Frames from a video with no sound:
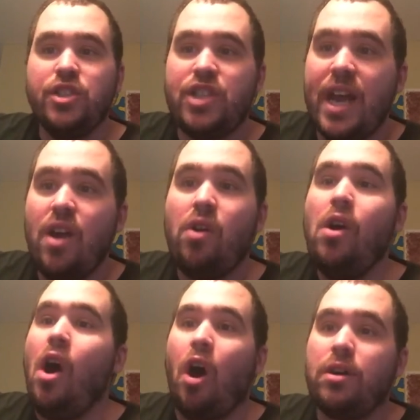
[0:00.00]

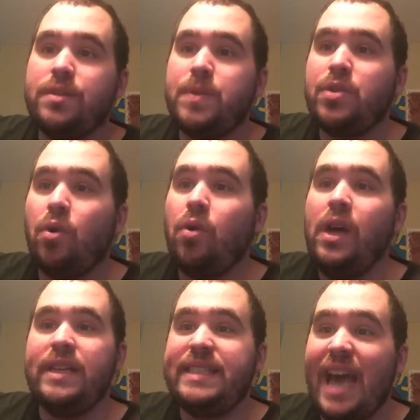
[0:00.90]
Jail,
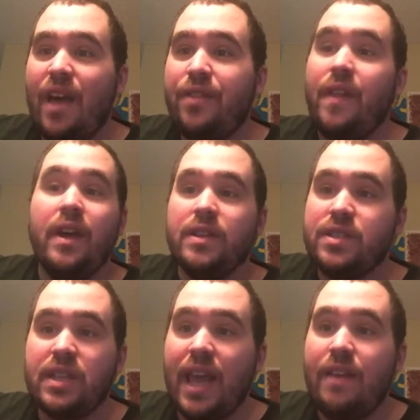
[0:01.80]
hospital, death,
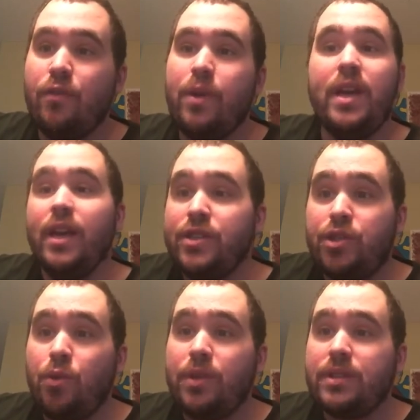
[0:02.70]
slavery,
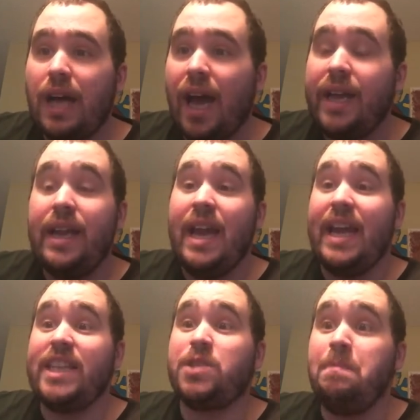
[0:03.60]
suicide.
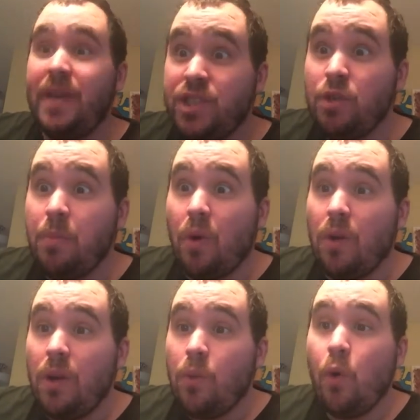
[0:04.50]
It's
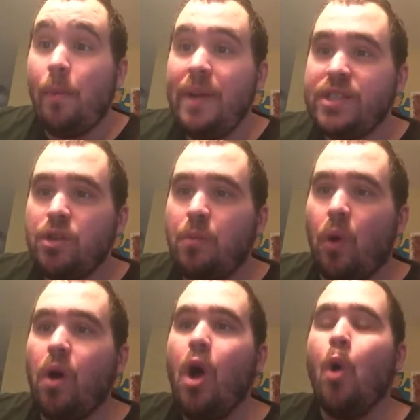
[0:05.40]
miserable. We're
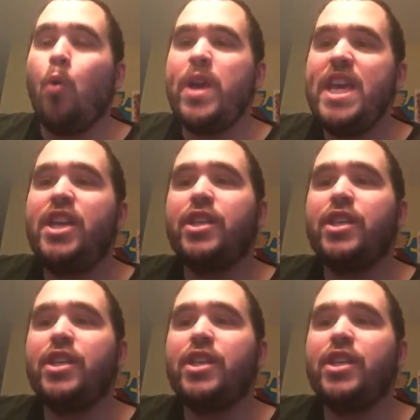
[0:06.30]
miserable. We